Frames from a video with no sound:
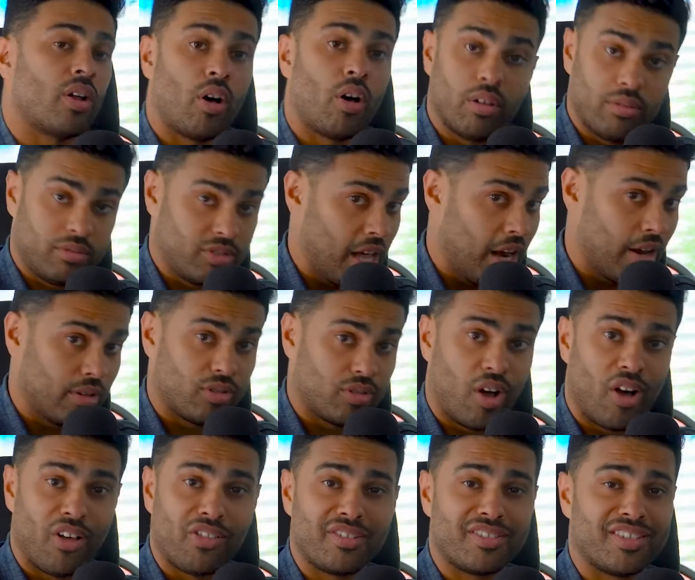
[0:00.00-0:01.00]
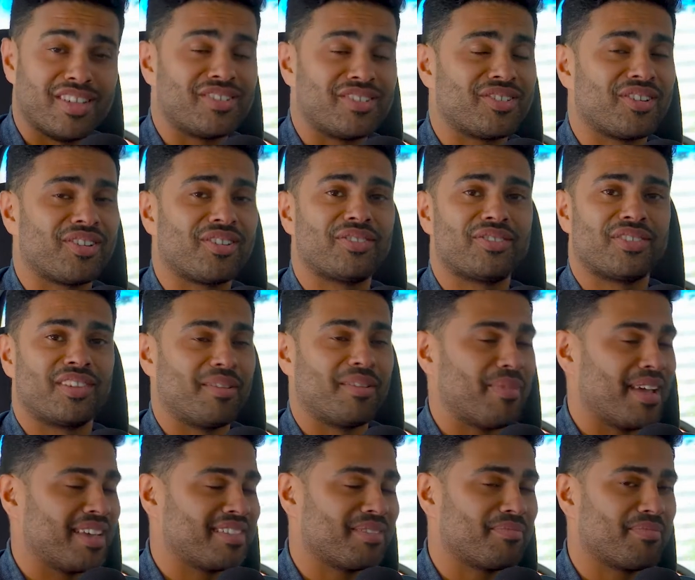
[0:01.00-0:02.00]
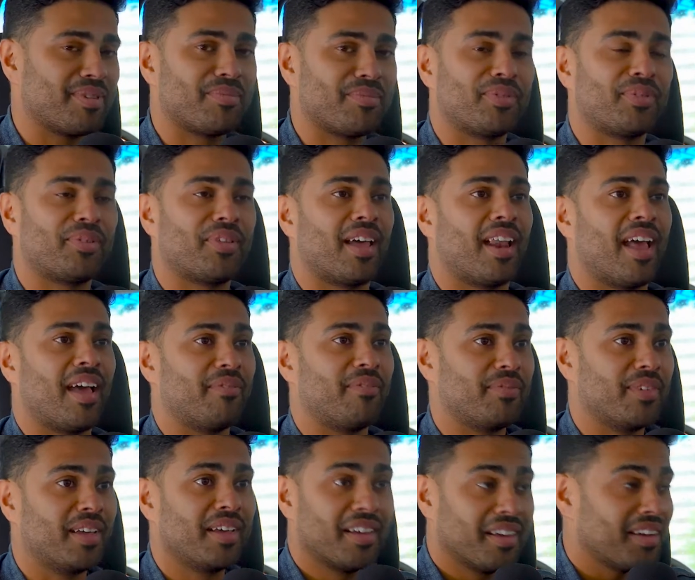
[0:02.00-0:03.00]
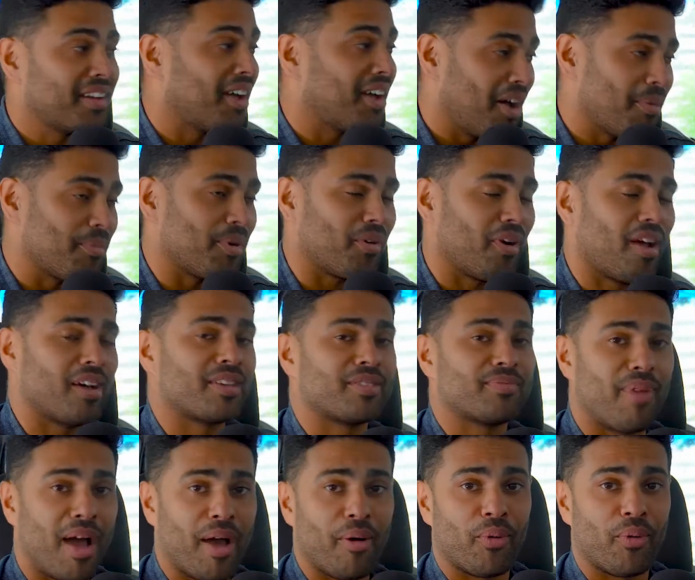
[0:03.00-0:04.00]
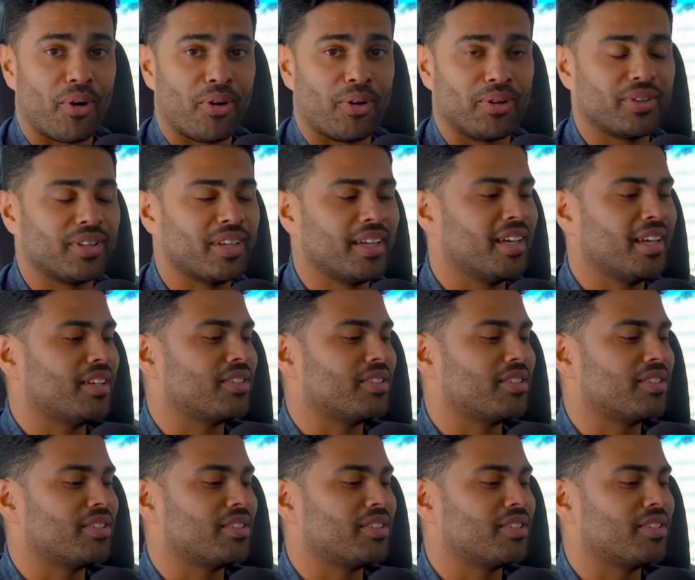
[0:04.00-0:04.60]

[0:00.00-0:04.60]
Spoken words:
And shout out to all the teachers and amazing people that have come across my world.